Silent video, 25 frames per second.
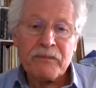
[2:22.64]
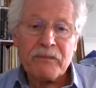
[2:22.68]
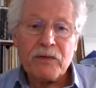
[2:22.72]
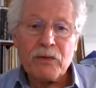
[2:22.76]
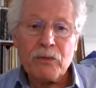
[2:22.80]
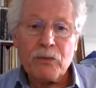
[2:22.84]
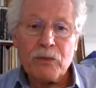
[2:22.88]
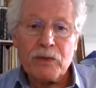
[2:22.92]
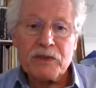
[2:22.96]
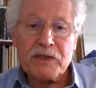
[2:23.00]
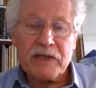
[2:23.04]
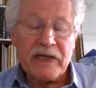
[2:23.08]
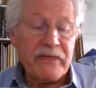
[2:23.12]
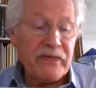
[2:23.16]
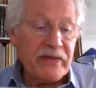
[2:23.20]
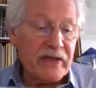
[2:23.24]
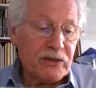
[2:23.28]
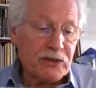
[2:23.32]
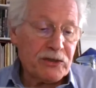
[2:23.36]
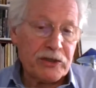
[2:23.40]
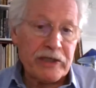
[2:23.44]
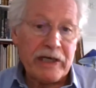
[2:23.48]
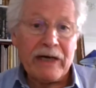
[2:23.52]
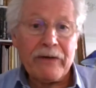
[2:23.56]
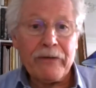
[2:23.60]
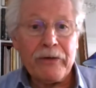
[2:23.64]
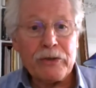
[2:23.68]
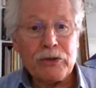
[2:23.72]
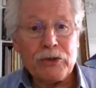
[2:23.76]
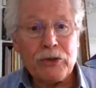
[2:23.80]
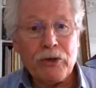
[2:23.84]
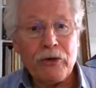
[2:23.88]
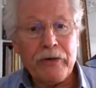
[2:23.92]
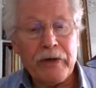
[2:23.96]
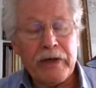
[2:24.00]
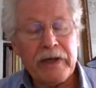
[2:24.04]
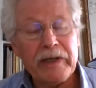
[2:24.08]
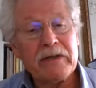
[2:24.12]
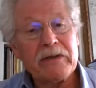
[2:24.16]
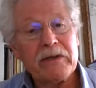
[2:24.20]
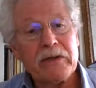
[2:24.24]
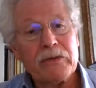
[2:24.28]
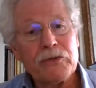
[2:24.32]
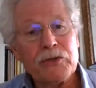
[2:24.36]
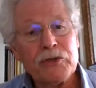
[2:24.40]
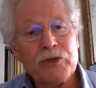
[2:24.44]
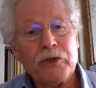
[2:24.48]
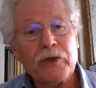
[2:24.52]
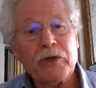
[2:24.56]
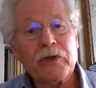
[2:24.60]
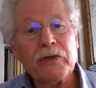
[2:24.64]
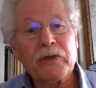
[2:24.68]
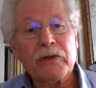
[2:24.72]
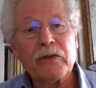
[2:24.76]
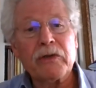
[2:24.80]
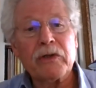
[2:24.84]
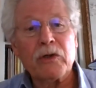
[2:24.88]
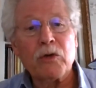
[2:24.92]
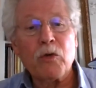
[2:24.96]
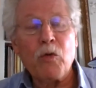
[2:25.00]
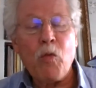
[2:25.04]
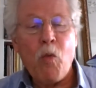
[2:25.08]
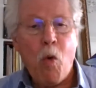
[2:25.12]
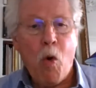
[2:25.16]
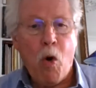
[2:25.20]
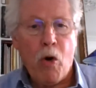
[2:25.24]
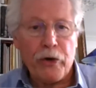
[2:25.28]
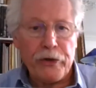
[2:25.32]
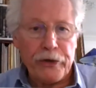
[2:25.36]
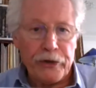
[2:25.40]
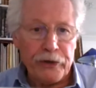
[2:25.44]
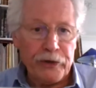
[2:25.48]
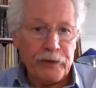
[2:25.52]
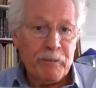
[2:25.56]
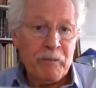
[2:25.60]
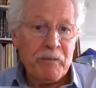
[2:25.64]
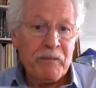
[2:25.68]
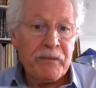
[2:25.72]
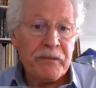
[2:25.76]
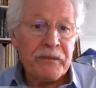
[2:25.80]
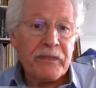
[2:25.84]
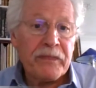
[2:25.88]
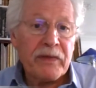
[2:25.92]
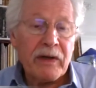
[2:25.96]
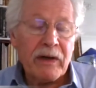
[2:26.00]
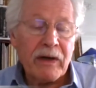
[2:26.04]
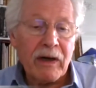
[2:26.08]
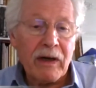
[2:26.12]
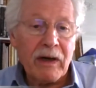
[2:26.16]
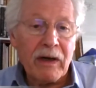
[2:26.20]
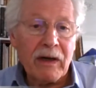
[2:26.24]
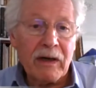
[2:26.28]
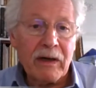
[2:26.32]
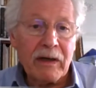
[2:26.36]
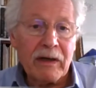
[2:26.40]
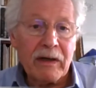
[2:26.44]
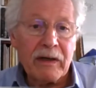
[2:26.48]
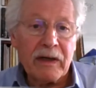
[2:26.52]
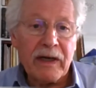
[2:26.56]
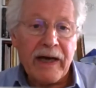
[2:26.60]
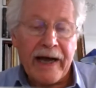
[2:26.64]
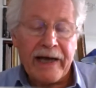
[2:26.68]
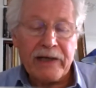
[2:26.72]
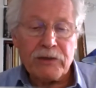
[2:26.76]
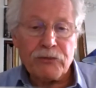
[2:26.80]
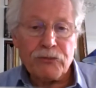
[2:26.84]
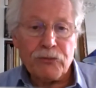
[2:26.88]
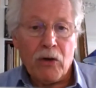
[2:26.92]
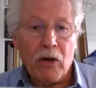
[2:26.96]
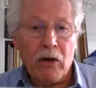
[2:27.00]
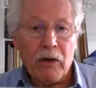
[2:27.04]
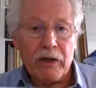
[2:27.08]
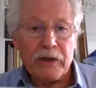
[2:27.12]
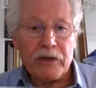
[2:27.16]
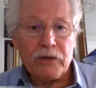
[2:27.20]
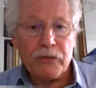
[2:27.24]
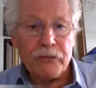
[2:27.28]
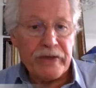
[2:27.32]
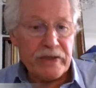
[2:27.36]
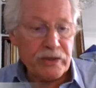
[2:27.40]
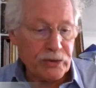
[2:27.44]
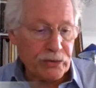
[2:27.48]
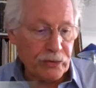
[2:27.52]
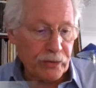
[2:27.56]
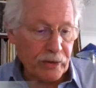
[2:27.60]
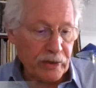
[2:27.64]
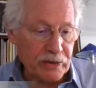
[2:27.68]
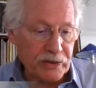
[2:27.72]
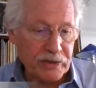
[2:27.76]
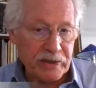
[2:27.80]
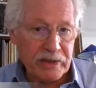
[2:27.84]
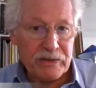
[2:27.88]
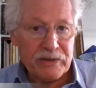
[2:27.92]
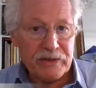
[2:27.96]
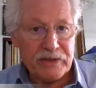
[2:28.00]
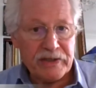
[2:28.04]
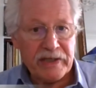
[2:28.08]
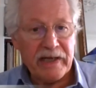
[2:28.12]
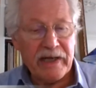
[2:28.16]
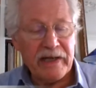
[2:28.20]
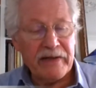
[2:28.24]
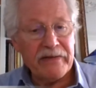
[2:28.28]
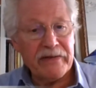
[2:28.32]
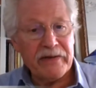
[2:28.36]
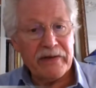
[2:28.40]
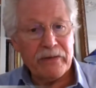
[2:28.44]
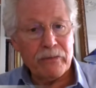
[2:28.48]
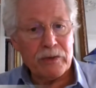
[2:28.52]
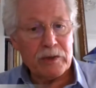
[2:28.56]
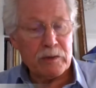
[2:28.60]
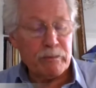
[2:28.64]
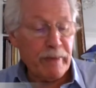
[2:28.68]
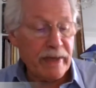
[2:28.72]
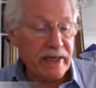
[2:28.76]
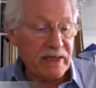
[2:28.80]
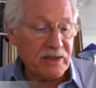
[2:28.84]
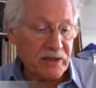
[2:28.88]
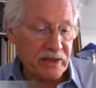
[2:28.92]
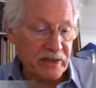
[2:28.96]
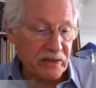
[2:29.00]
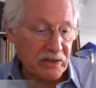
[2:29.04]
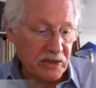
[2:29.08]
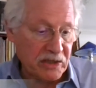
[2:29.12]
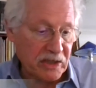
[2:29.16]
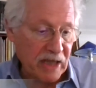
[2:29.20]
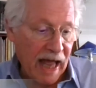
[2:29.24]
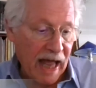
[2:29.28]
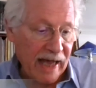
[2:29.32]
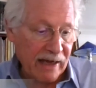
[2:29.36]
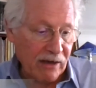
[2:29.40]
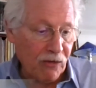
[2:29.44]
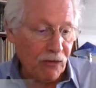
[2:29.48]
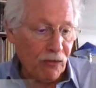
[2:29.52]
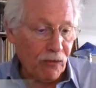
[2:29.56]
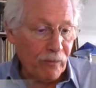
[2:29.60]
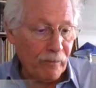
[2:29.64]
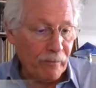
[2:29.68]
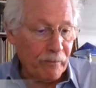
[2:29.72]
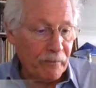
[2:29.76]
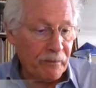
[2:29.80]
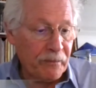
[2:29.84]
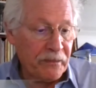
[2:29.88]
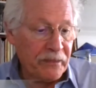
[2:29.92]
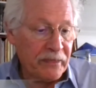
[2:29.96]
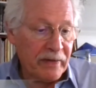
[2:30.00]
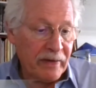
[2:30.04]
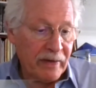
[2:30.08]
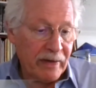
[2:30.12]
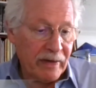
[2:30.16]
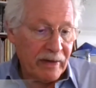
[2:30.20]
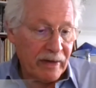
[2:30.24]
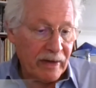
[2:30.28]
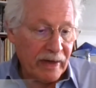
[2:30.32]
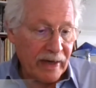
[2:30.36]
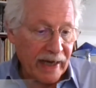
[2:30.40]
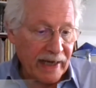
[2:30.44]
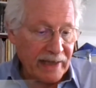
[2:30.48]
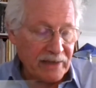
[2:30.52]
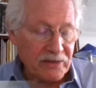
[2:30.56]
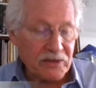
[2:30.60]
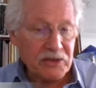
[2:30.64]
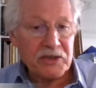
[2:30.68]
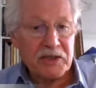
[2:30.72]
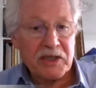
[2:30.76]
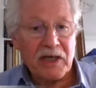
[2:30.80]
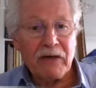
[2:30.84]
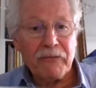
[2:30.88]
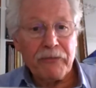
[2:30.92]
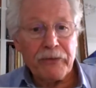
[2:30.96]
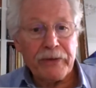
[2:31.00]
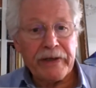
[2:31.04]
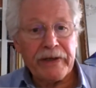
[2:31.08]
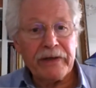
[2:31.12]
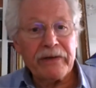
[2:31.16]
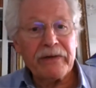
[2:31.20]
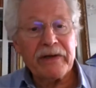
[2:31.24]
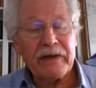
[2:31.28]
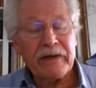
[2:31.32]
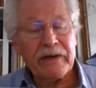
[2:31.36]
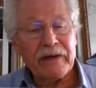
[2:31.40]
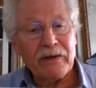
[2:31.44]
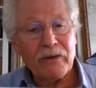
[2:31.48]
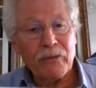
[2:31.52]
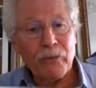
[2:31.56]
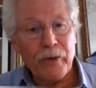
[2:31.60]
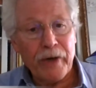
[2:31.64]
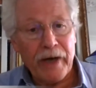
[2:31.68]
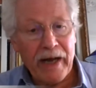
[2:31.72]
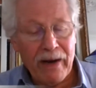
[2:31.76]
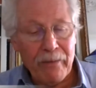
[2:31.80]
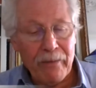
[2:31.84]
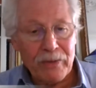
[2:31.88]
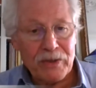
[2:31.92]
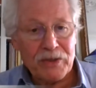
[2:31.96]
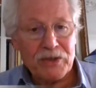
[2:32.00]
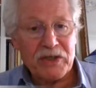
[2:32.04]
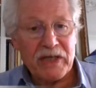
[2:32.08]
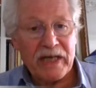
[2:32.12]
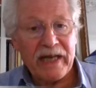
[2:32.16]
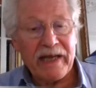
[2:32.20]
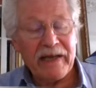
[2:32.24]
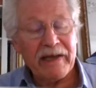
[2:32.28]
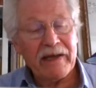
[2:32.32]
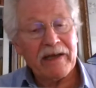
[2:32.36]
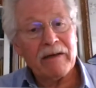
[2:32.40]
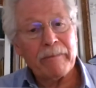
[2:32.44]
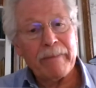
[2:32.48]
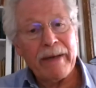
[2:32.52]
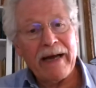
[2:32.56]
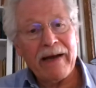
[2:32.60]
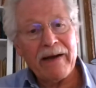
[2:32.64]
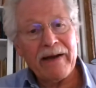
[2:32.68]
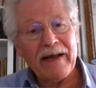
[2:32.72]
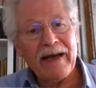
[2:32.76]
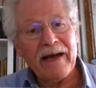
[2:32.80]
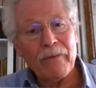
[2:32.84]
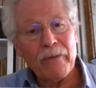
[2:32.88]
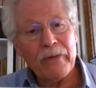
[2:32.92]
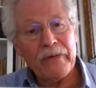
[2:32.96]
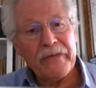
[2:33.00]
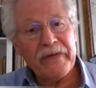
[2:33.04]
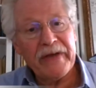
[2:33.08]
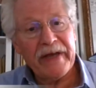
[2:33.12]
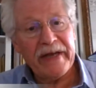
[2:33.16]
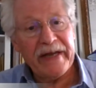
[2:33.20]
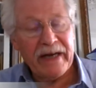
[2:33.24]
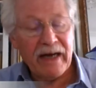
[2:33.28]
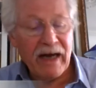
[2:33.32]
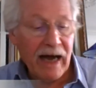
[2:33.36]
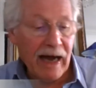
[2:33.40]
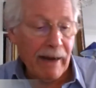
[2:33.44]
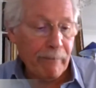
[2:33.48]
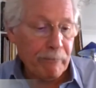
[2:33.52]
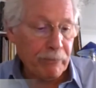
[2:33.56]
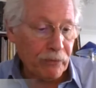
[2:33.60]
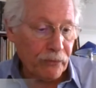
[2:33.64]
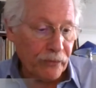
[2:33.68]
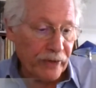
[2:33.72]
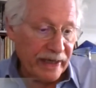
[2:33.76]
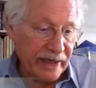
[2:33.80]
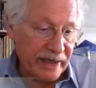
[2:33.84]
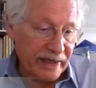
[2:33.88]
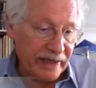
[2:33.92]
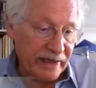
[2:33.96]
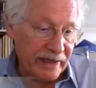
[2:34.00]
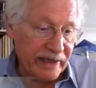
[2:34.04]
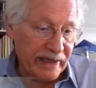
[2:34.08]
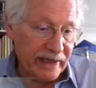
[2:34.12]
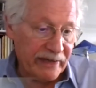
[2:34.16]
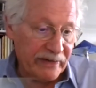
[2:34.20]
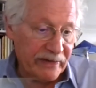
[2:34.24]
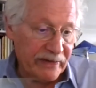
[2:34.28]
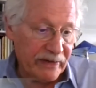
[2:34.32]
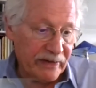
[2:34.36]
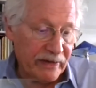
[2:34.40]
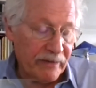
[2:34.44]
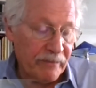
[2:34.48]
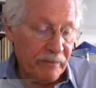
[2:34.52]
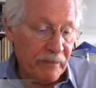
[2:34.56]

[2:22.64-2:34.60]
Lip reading: was in this territory. It concerned water, hydraulic resources, and it was based in Stockholm. And I discovered it when I was thinking about how ADEA operated, and